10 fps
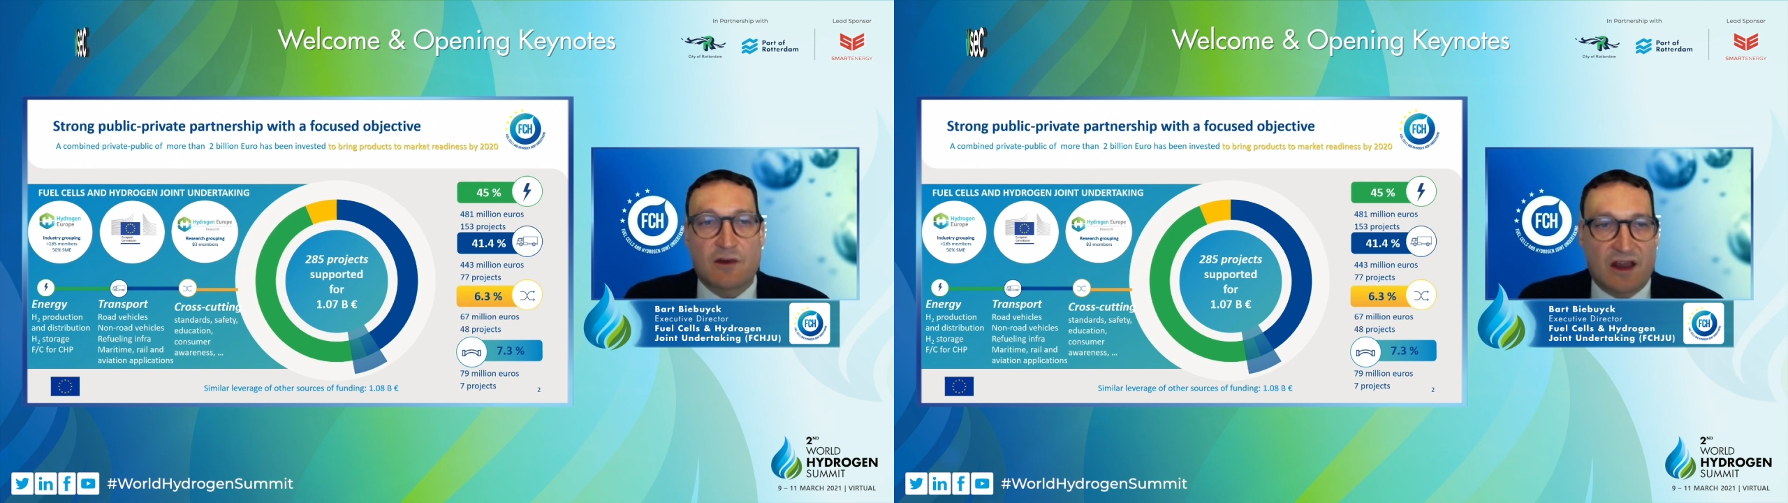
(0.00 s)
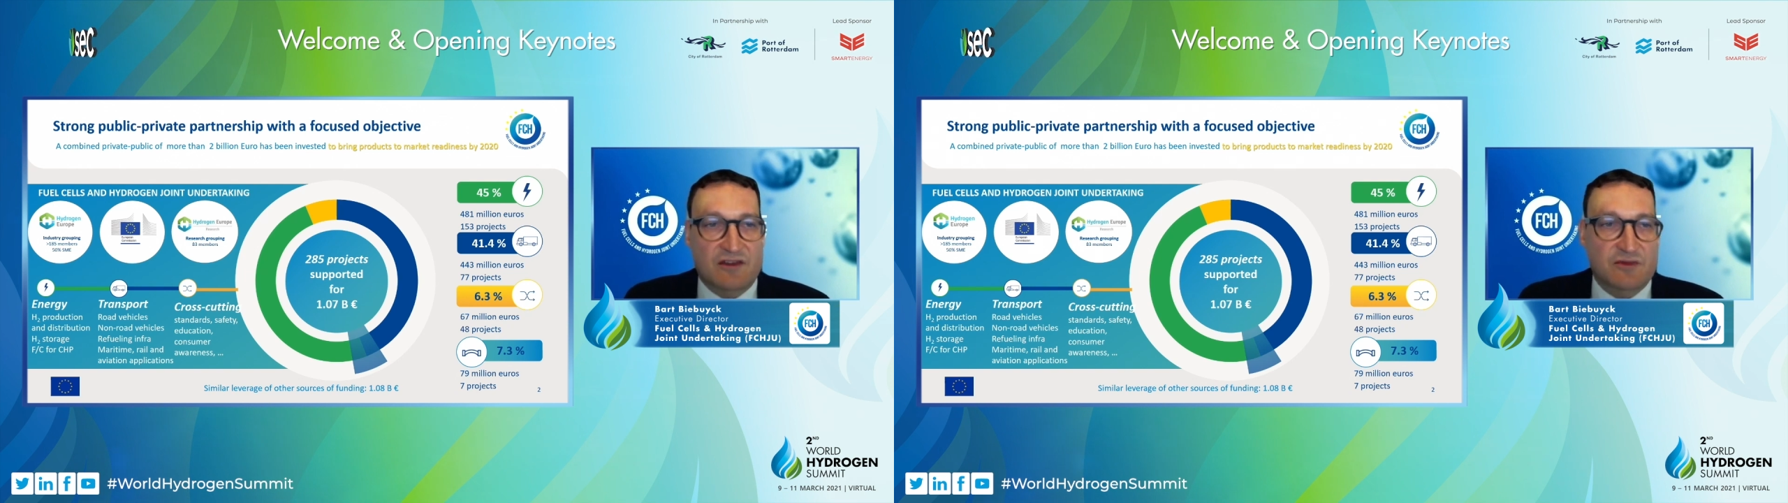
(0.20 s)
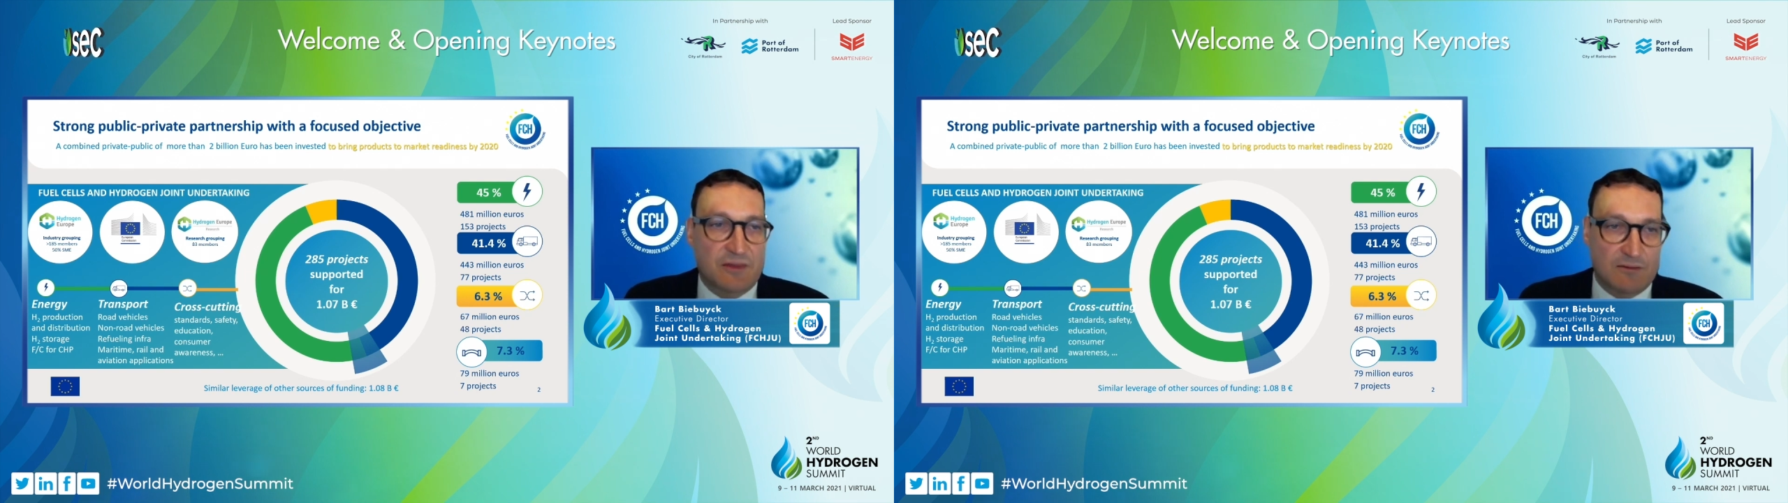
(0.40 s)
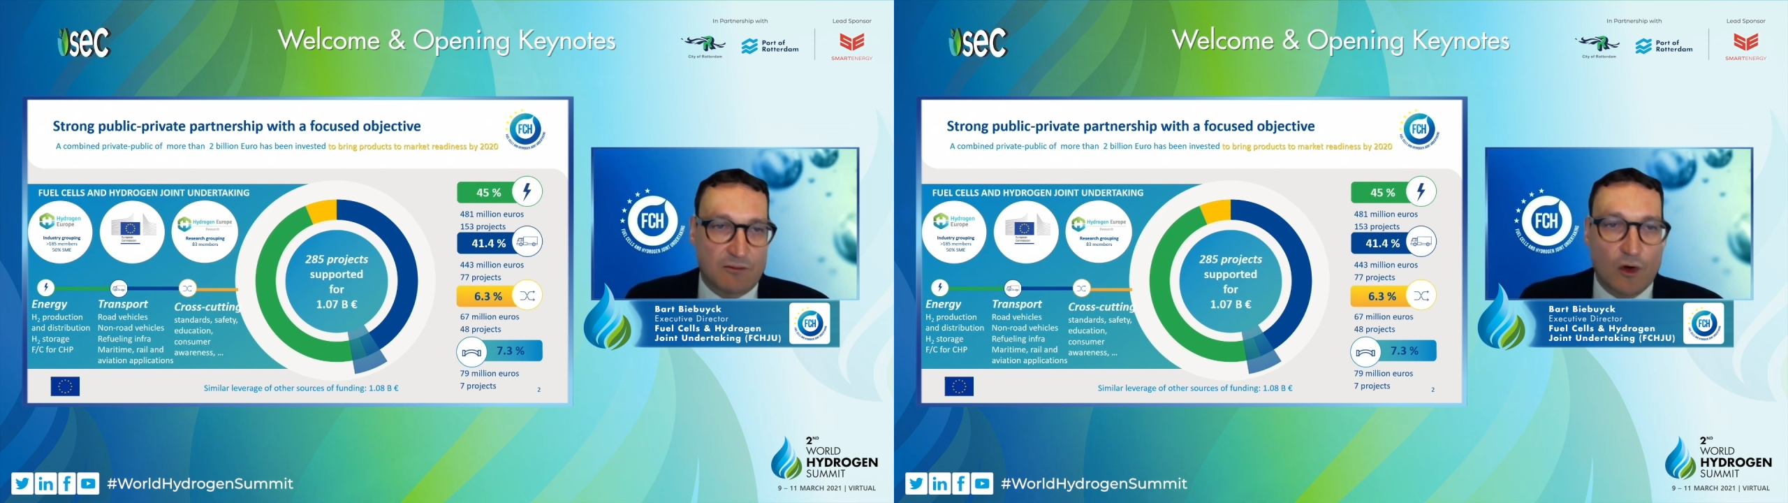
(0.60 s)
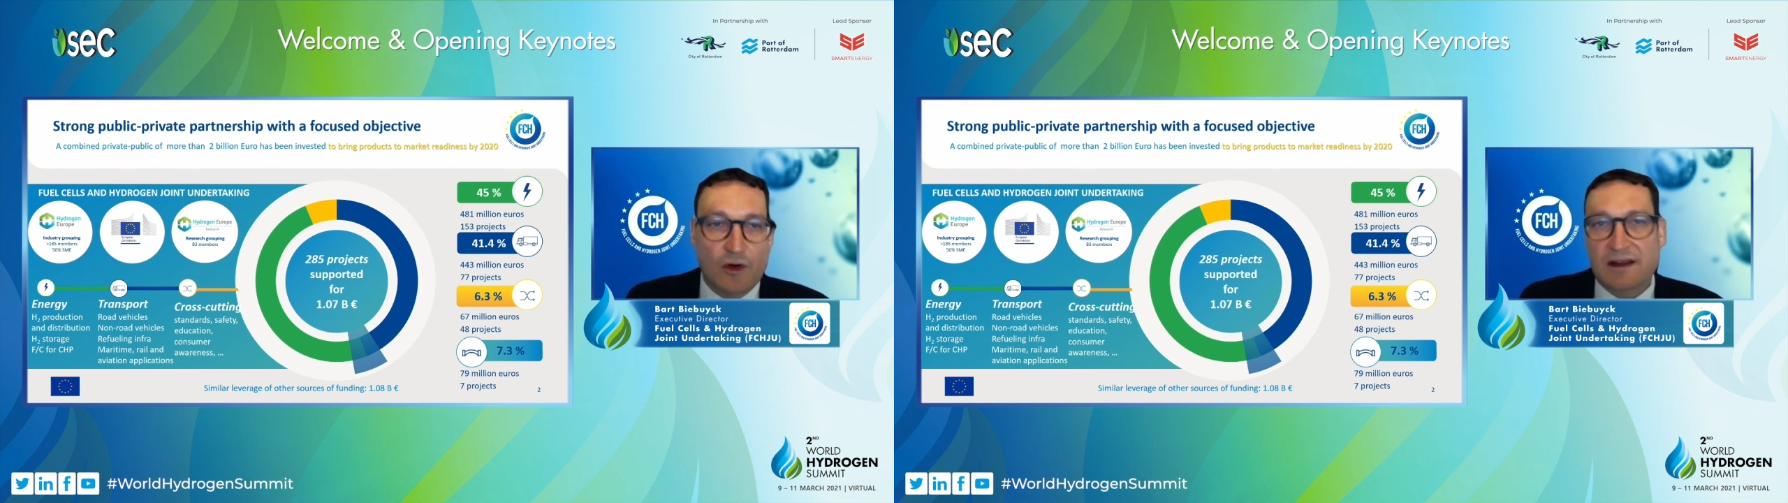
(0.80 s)
we have spent
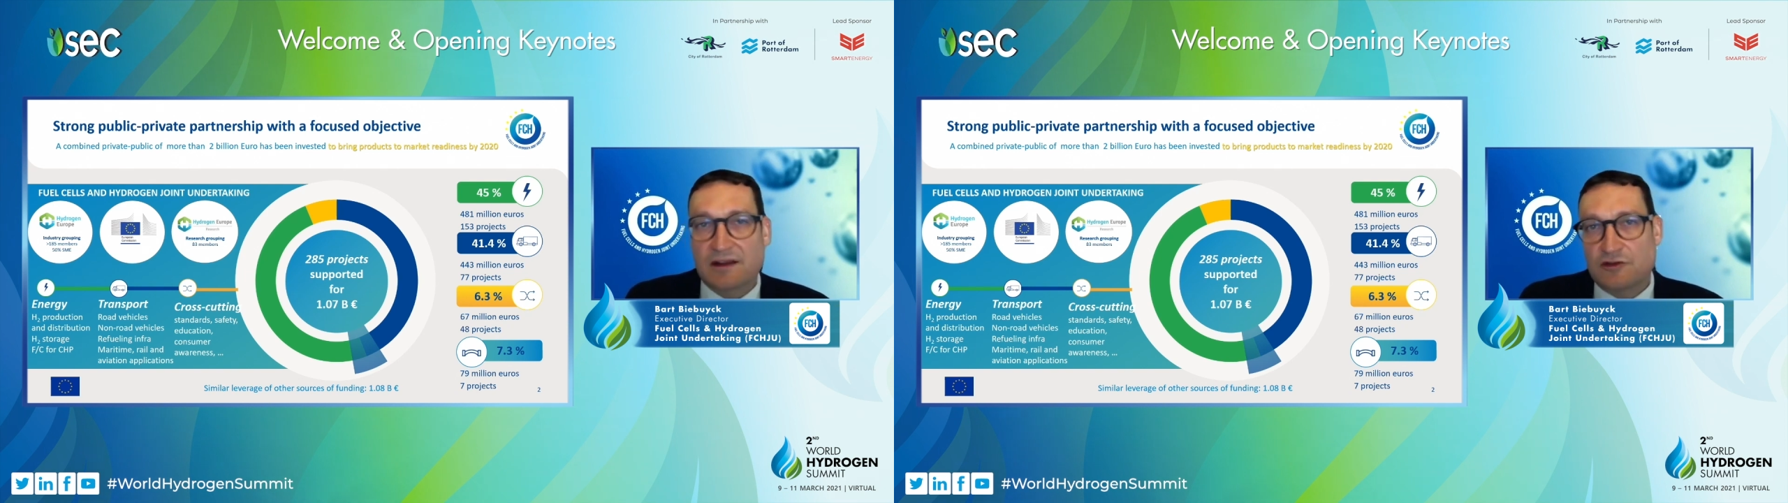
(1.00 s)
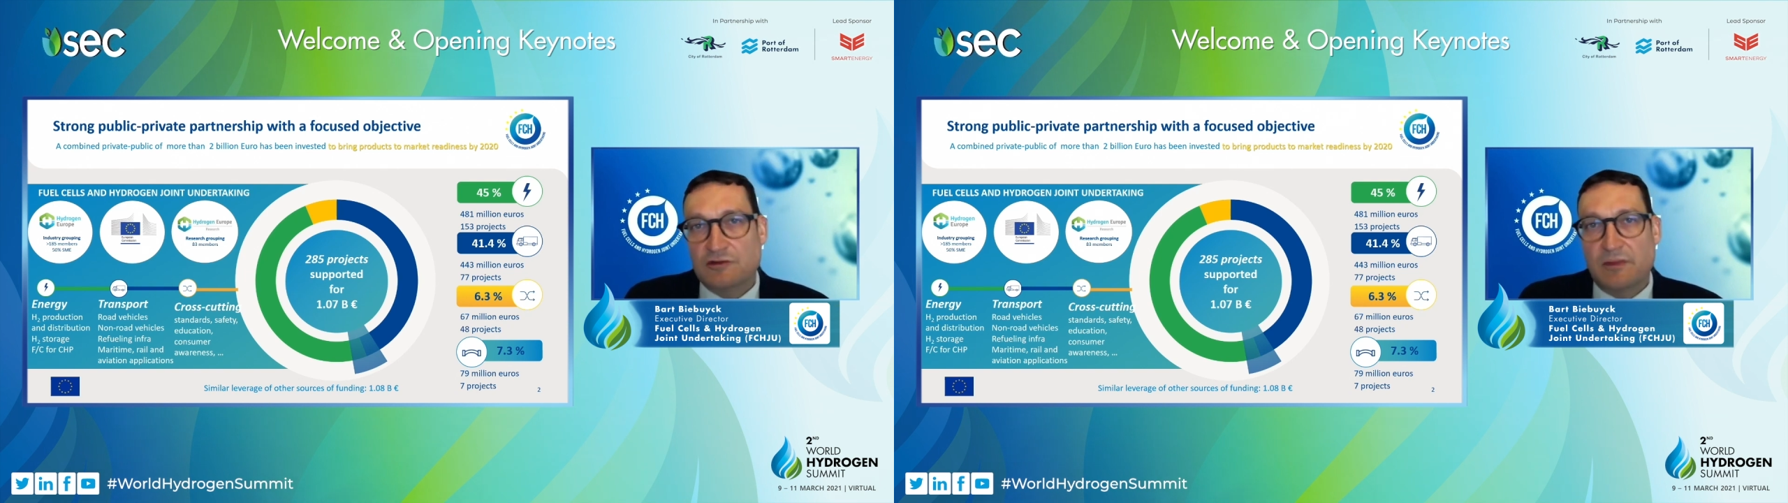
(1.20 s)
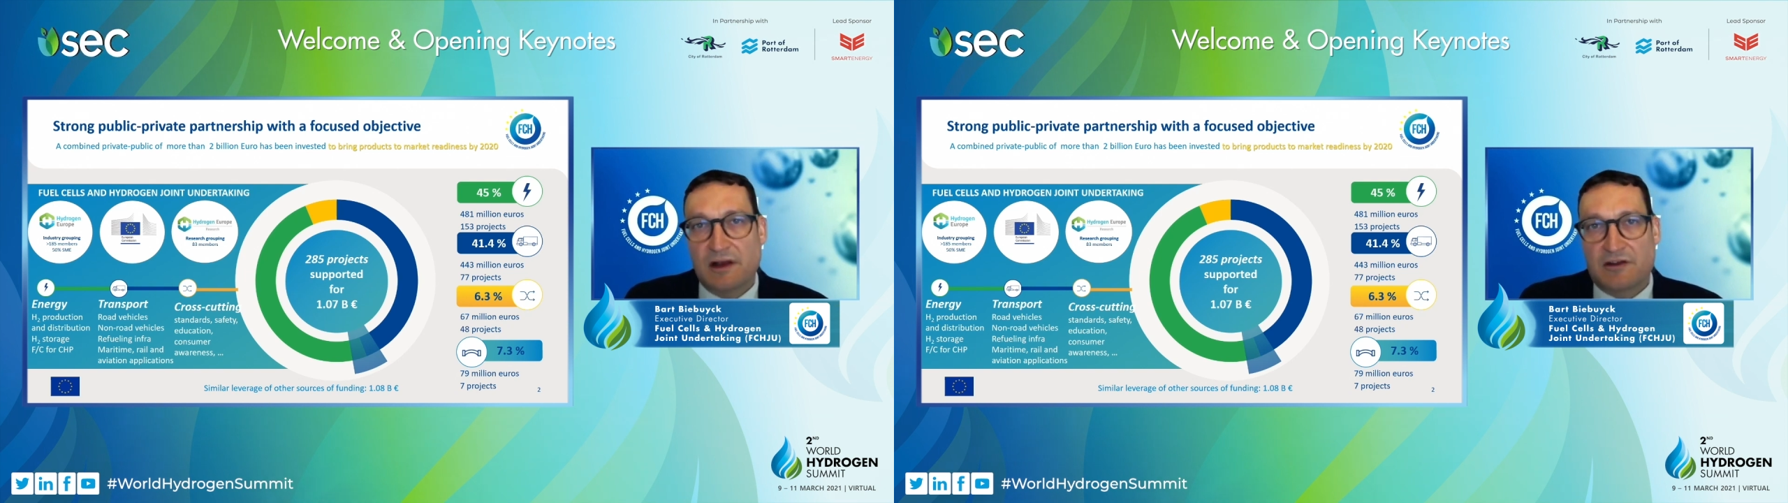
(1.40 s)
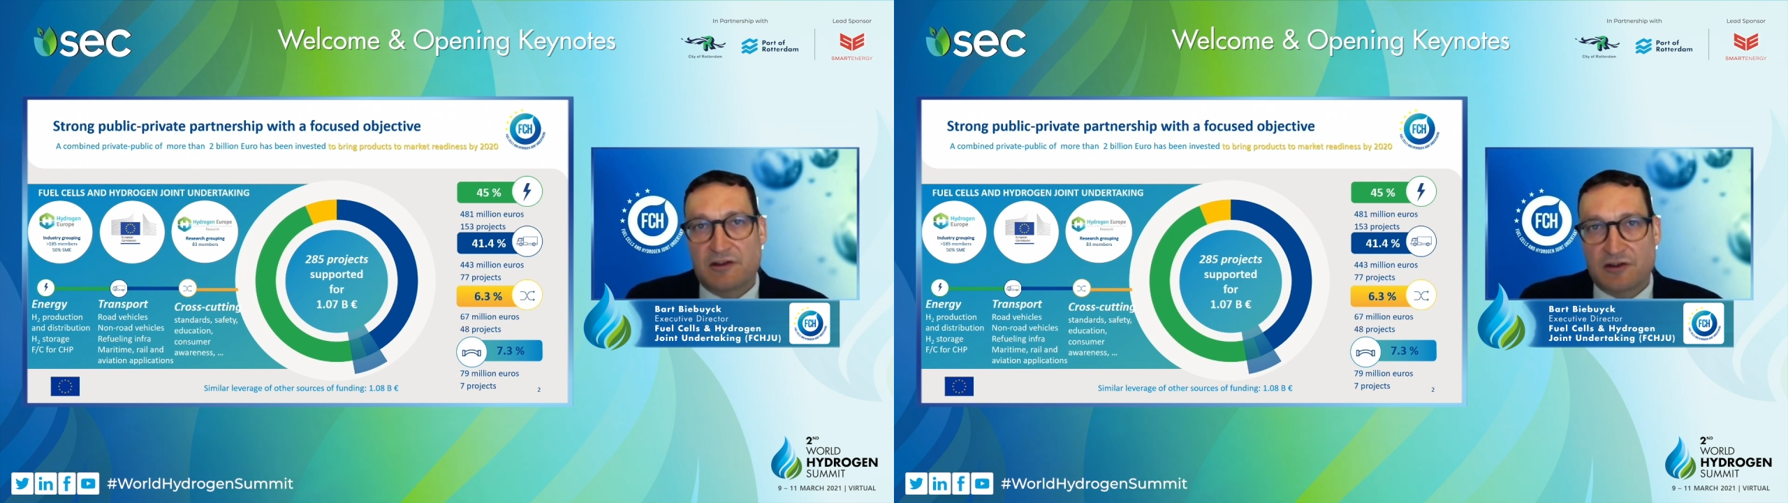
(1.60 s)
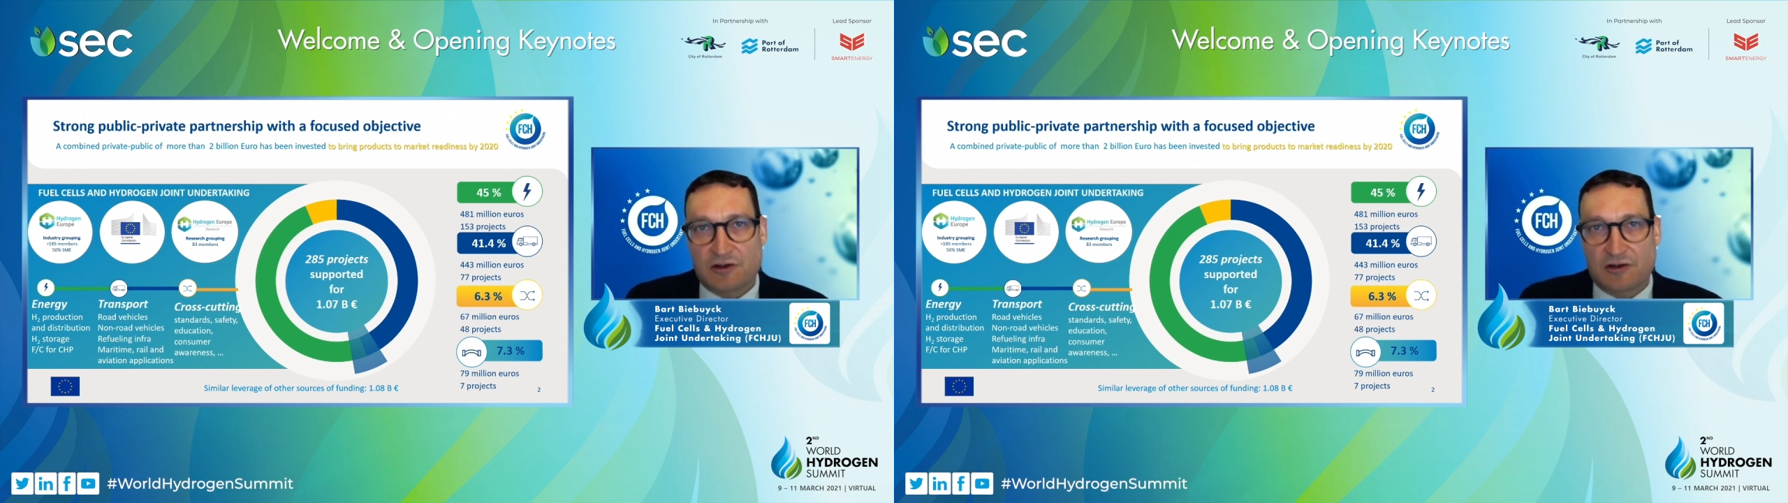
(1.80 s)
more than two billion
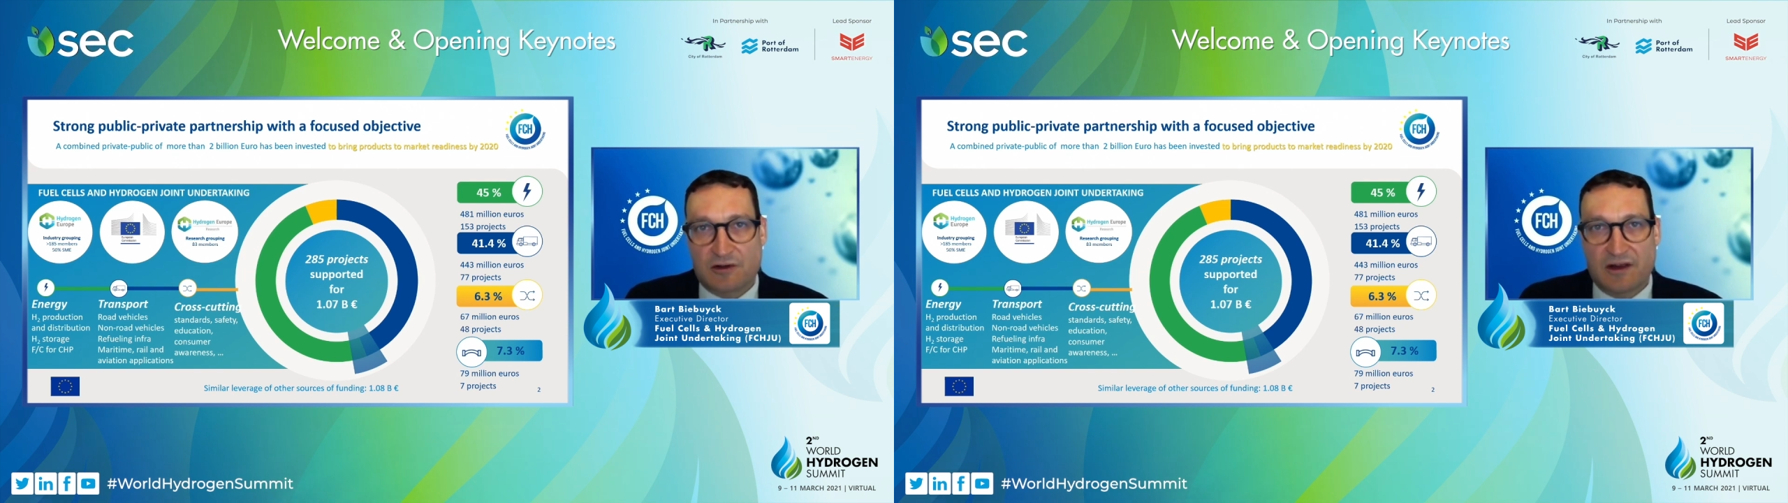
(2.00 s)
euro